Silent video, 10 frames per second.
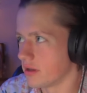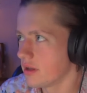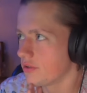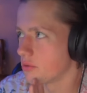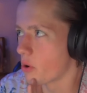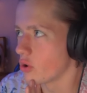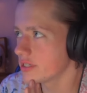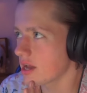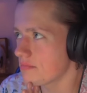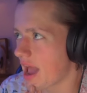The poll is
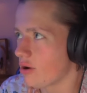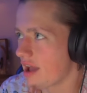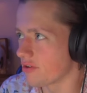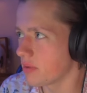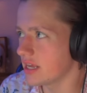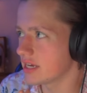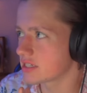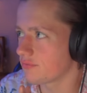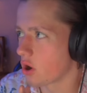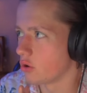up now. Everybody gets a
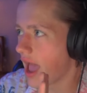vote.